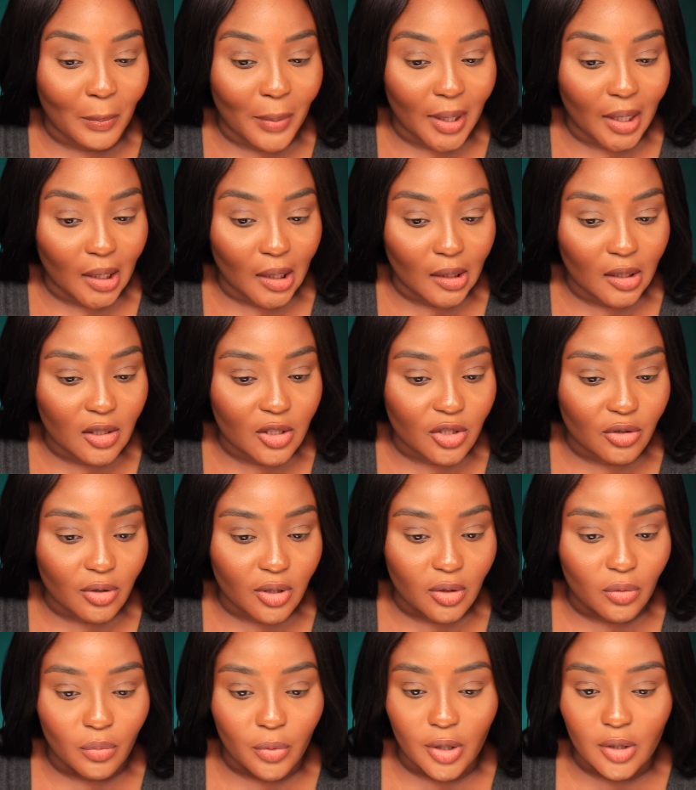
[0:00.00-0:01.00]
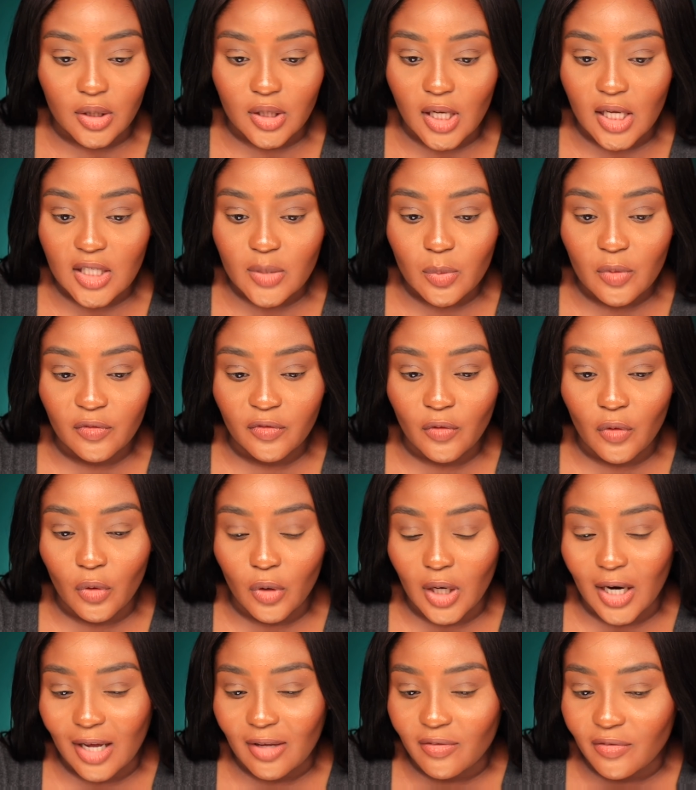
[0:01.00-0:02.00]
been during a wear test
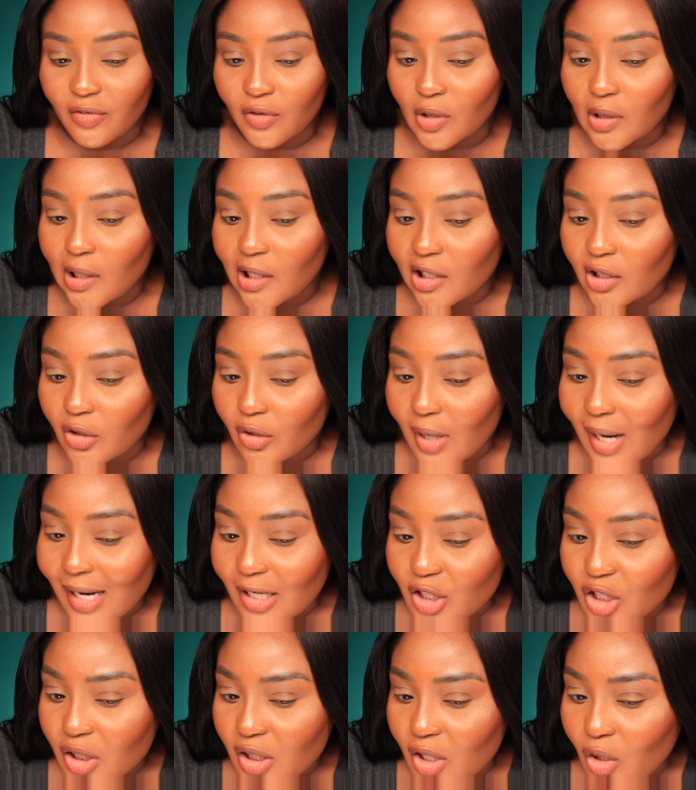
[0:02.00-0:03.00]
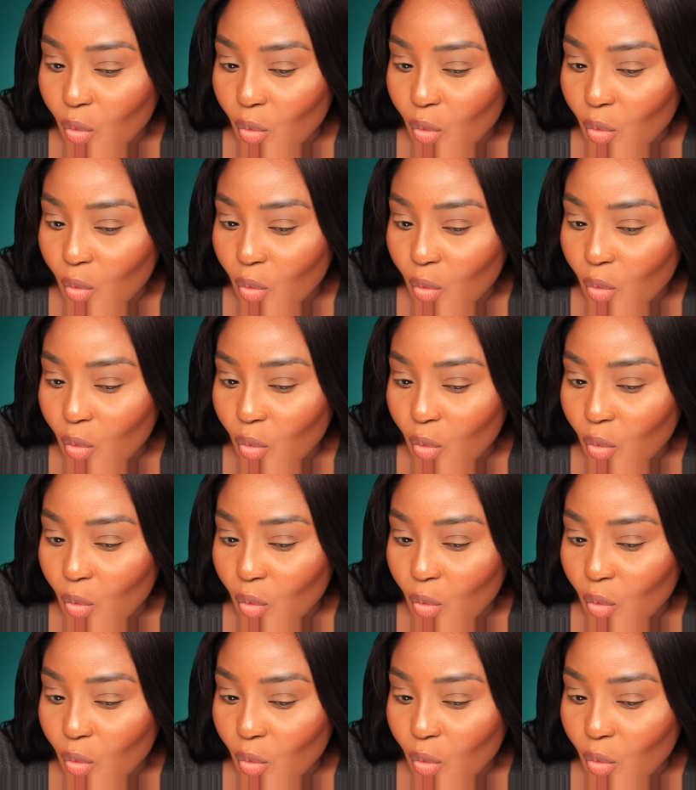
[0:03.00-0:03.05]
before. I feel like they're actually